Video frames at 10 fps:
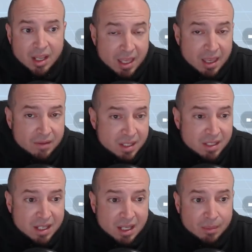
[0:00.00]
he gives
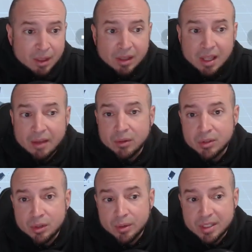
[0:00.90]
his team a
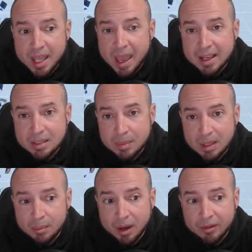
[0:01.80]
level 2 attack
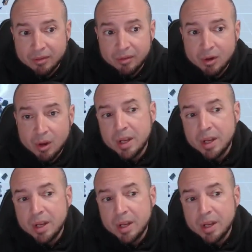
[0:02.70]
speed buff,